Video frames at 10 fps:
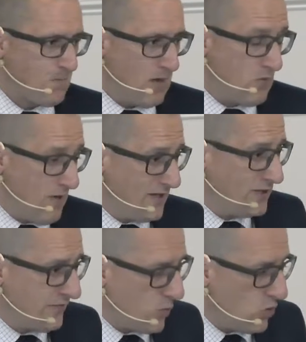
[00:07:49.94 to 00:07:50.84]
I'm
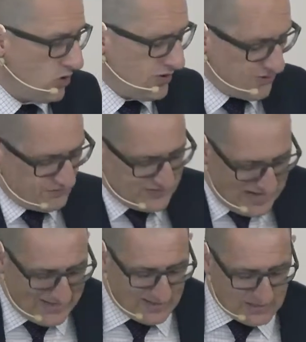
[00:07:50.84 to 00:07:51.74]
reminded of the words of
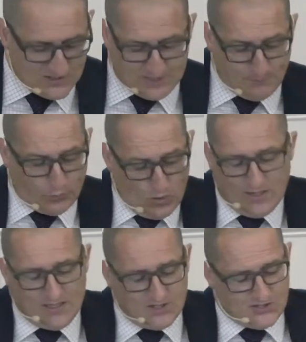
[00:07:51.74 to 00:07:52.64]
Daniel as he
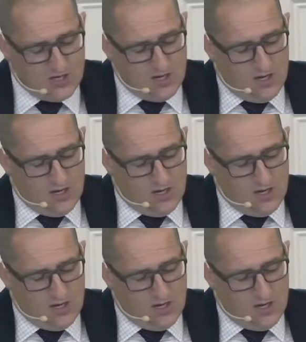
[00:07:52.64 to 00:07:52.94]
prays